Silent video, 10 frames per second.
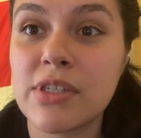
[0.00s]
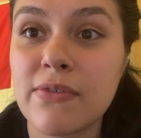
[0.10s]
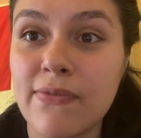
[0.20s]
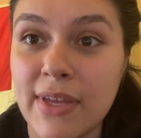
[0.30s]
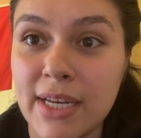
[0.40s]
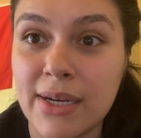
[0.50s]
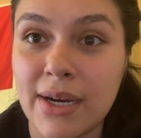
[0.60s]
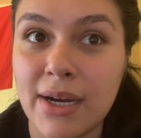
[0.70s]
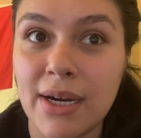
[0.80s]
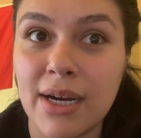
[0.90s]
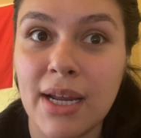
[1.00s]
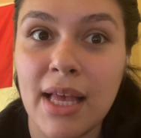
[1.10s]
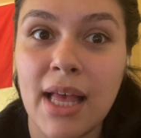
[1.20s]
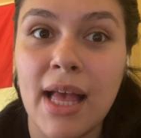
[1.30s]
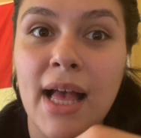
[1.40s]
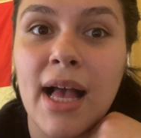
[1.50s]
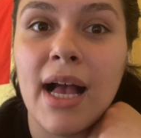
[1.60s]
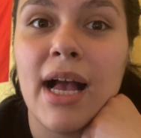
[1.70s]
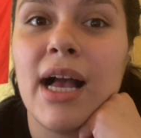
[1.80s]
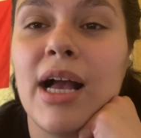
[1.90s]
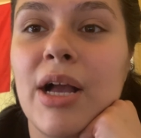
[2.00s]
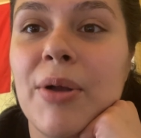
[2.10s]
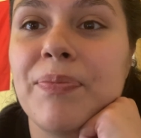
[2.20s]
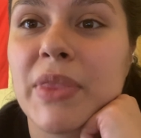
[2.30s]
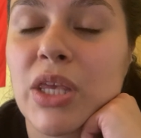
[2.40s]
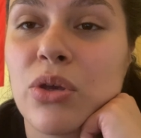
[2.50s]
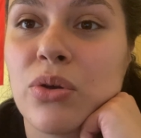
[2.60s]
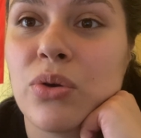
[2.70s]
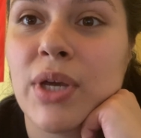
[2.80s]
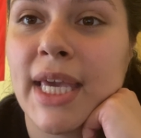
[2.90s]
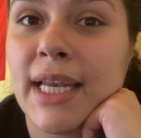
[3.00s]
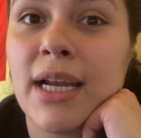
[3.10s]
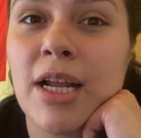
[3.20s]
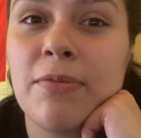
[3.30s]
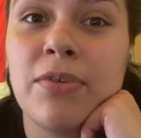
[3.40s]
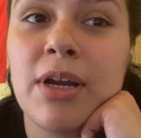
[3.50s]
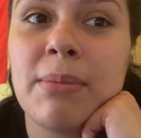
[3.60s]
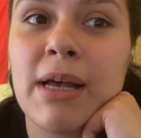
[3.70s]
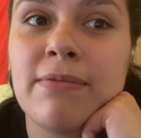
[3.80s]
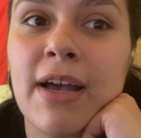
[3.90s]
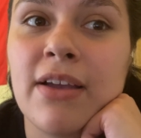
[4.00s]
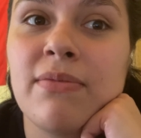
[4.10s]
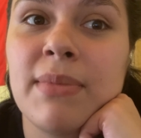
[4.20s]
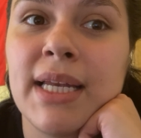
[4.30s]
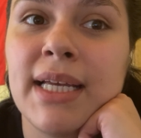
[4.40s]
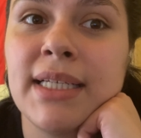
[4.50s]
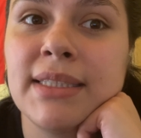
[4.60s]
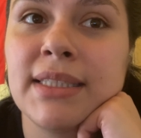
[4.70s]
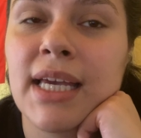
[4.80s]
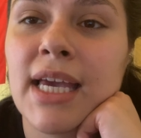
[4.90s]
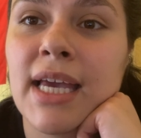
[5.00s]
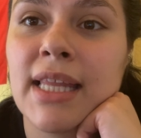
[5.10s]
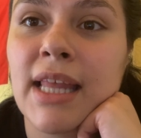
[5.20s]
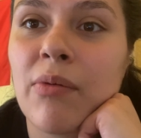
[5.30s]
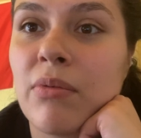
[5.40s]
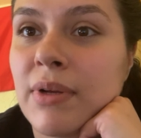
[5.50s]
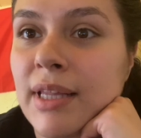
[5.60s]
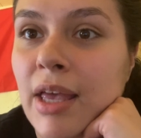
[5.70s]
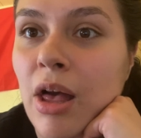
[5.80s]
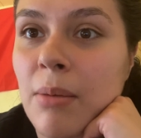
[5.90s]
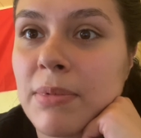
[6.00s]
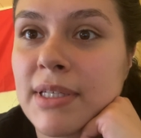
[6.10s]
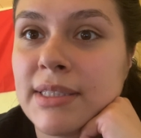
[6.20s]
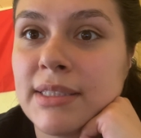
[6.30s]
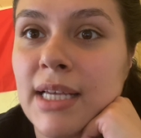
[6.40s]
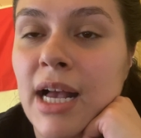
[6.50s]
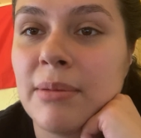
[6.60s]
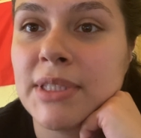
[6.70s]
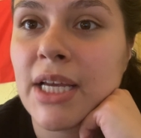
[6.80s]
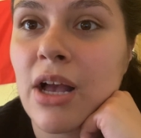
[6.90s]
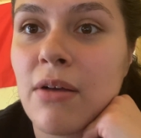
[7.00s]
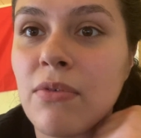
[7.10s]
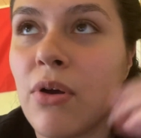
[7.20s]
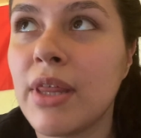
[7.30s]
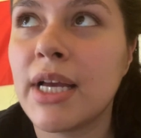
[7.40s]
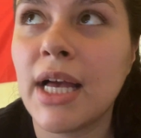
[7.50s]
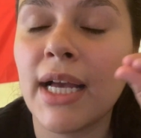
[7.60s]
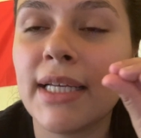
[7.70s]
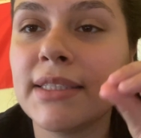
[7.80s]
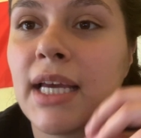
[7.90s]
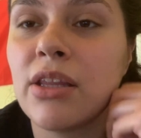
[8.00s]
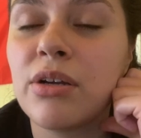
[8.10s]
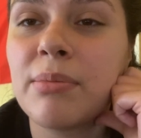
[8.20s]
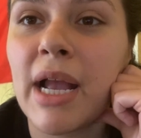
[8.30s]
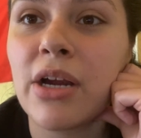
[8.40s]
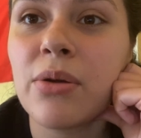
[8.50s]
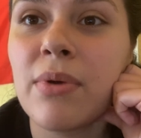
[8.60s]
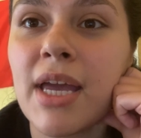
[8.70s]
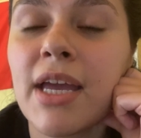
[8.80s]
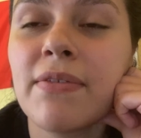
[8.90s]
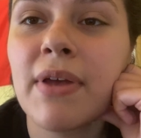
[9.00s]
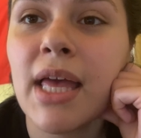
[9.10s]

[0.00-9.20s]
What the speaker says: of vinegar. You heat it up for about 5 minutes, and that will really help take off all the gunk inside of your microwave.